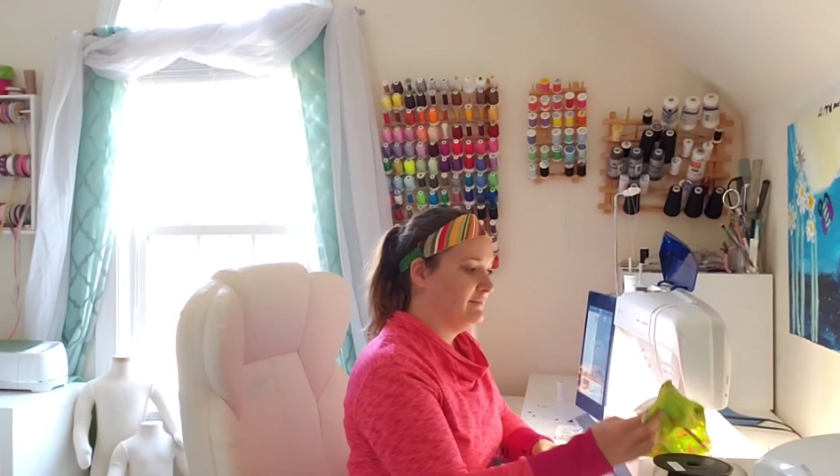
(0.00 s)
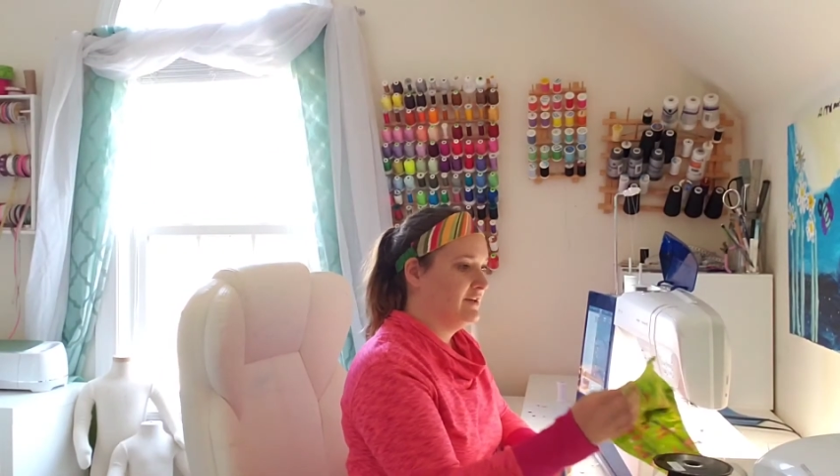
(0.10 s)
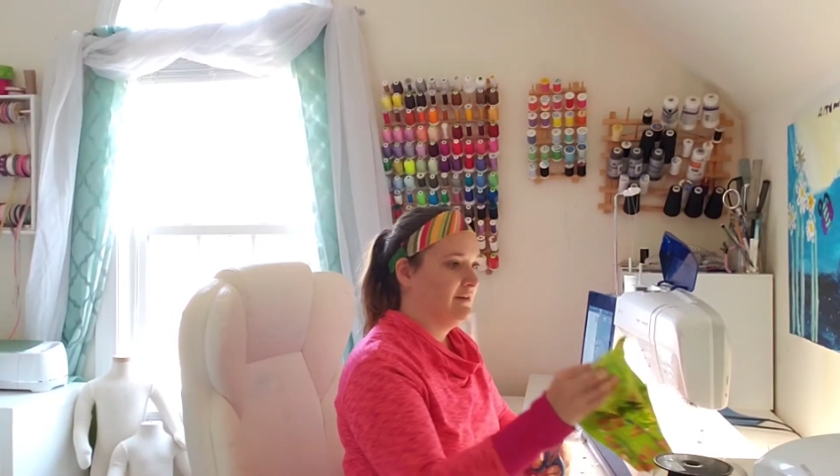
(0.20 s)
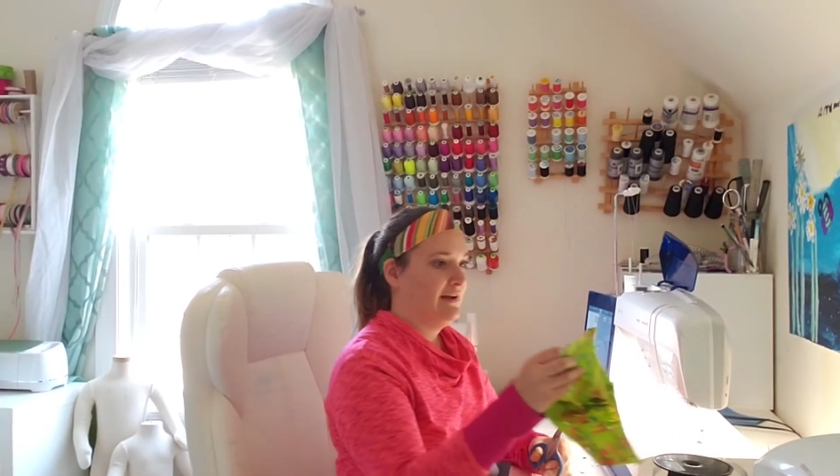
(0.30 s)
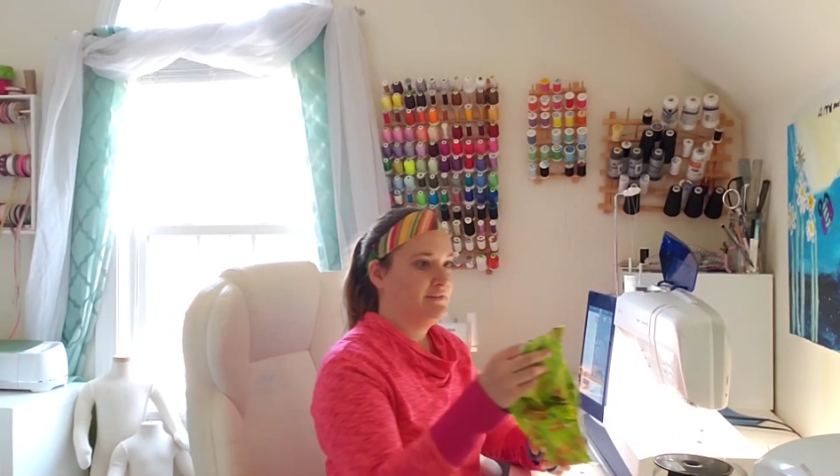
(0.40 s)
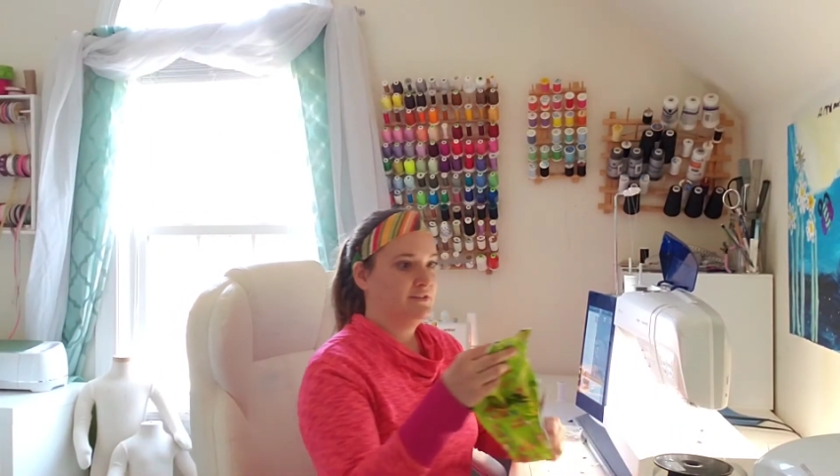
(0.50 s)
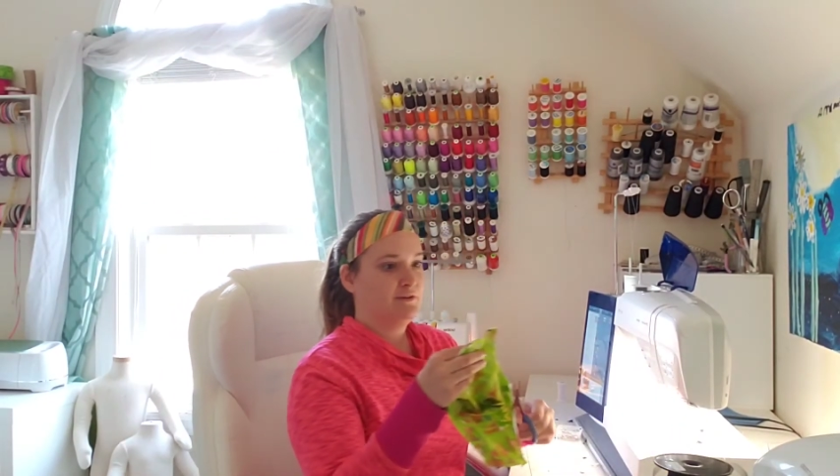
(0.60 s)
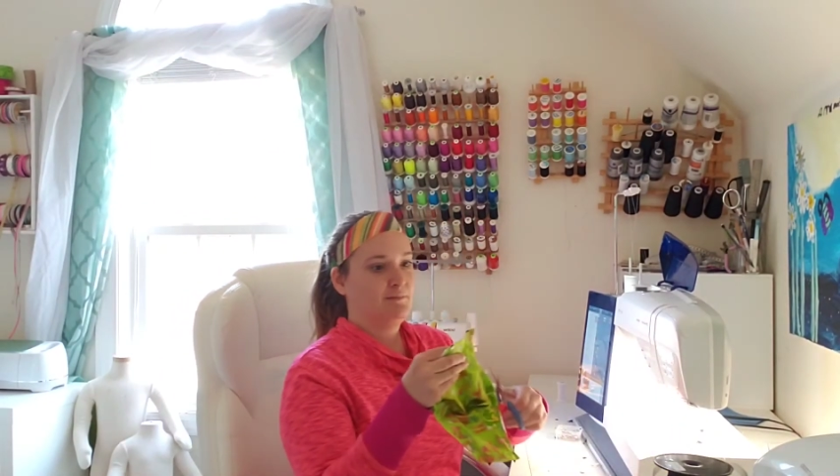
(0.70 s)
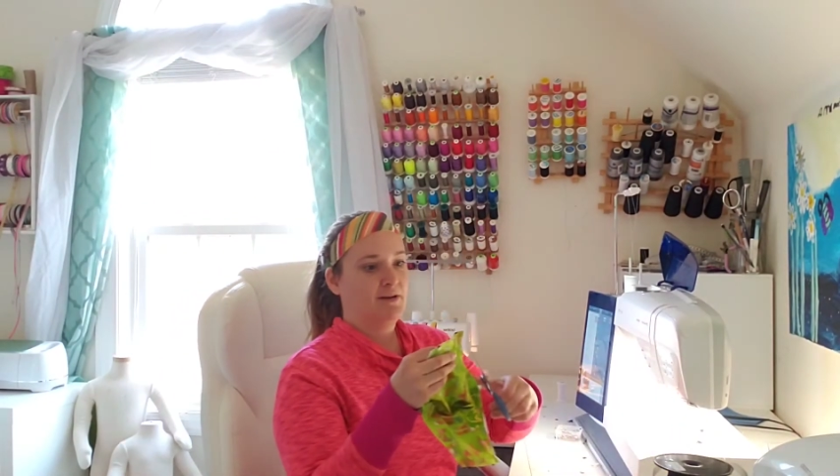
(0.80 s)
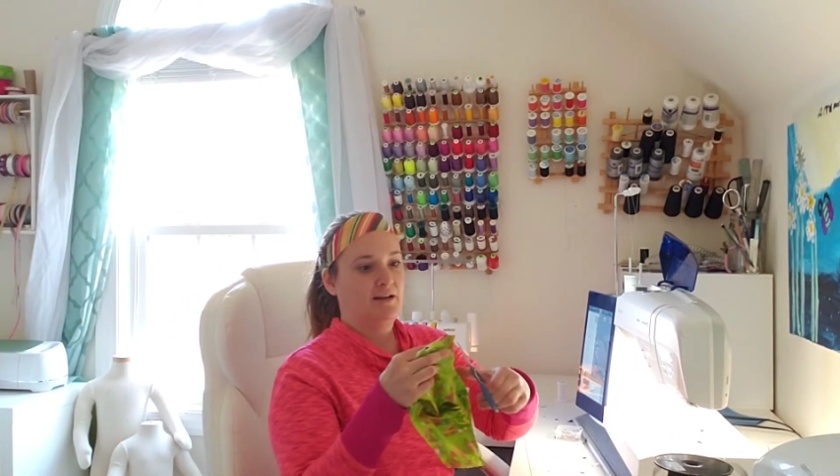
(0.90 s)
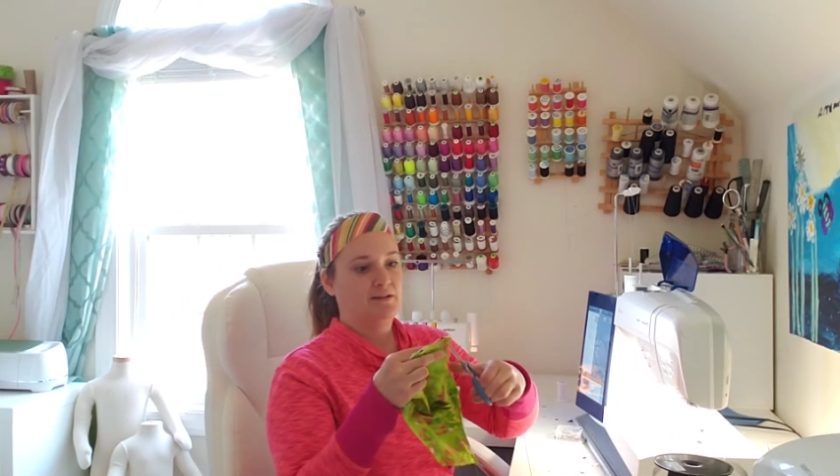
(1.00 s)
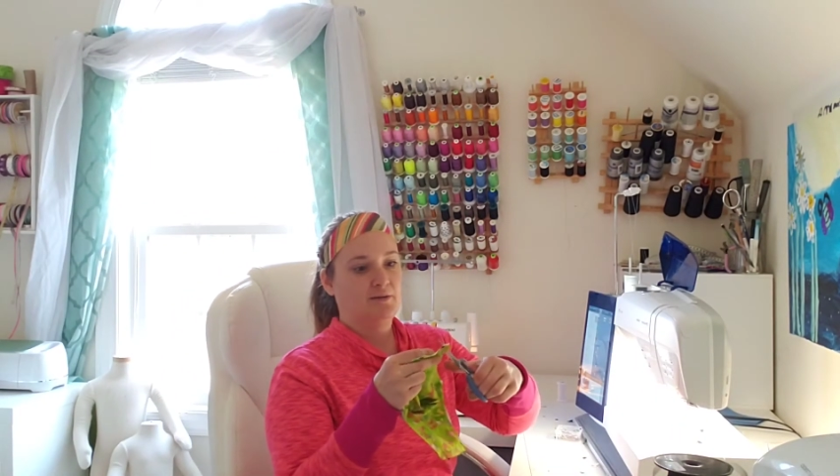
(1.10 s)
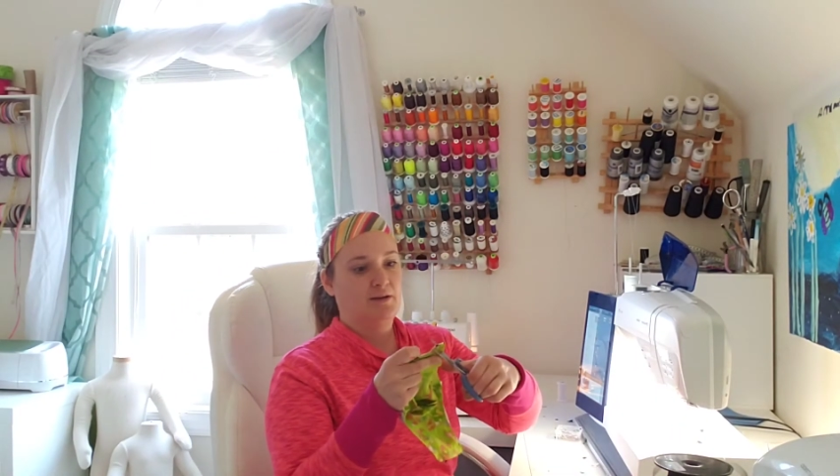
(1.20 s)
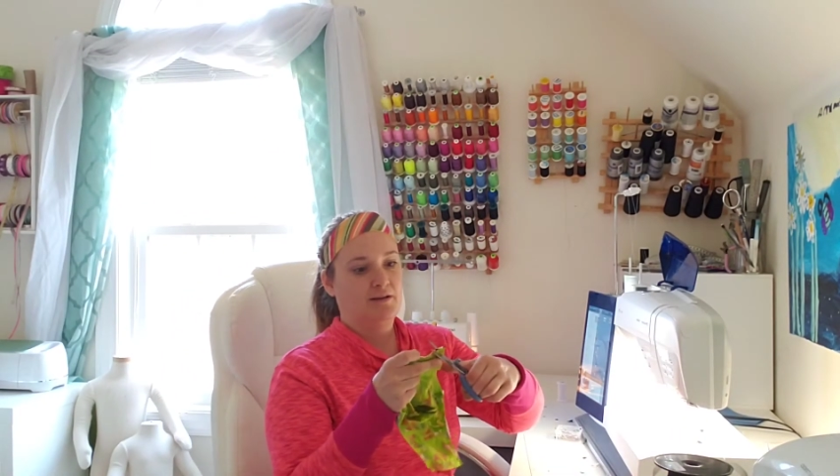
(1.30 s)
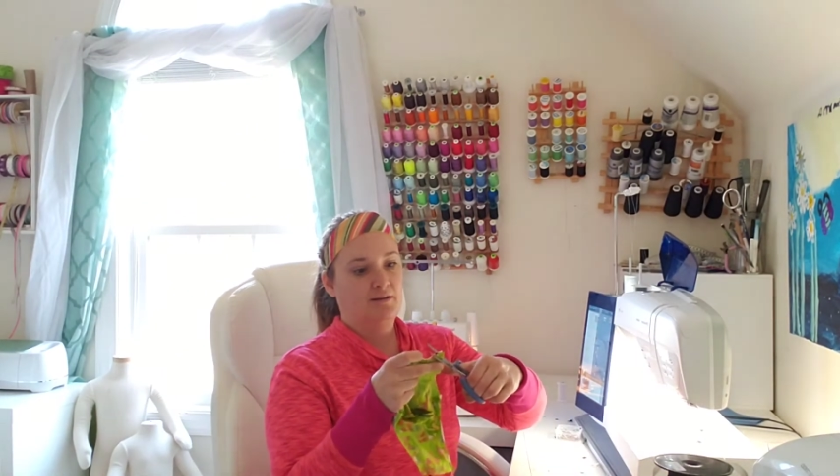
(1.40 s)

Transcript: you don't have to do it, but I do it.